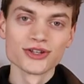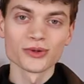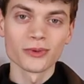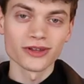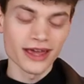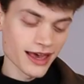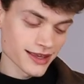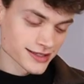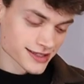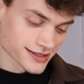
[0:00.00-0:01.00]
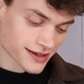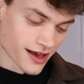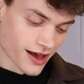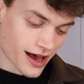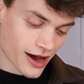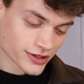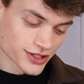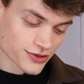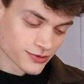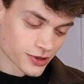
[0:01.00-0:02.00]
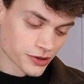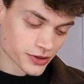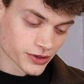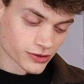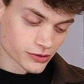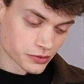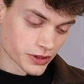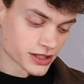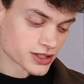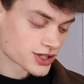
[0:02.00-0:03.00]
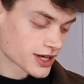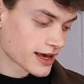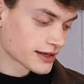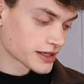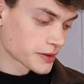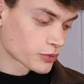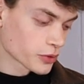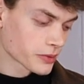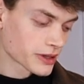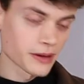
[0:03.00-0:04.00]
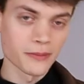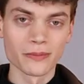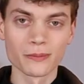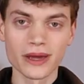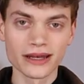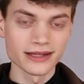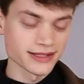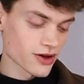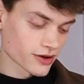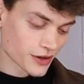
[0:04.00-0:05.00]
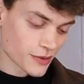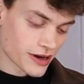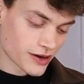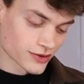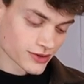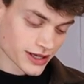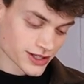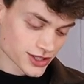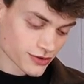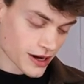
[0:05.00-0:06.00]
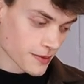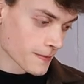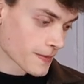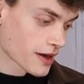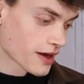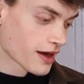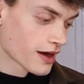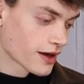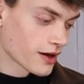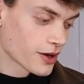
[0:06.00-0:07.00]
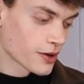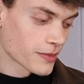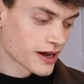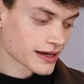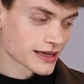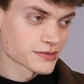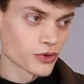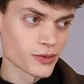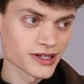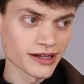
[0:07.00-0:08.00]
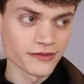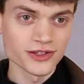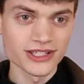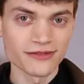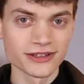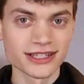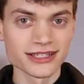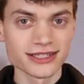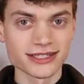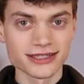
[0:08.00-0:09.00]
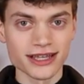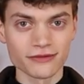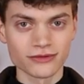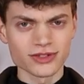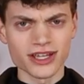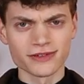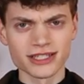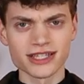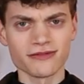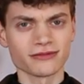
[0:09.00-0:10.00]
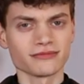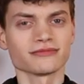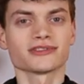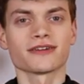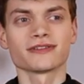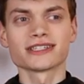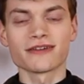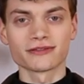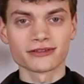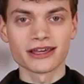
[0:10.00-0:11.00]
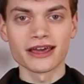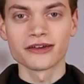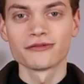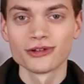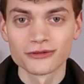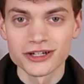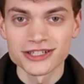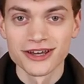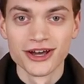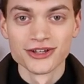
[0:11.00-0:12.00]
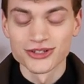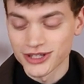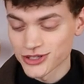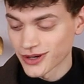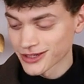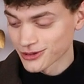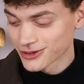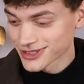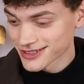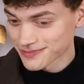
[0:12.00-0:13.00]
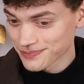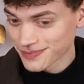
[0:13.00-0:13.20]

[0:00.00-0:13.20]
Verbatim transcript: Someone asks, how did you grow your reach? And they're probably mainly talking about Instagram. Um, I, at the moment I have 77, 77, 77k followers, so that's quite a lot.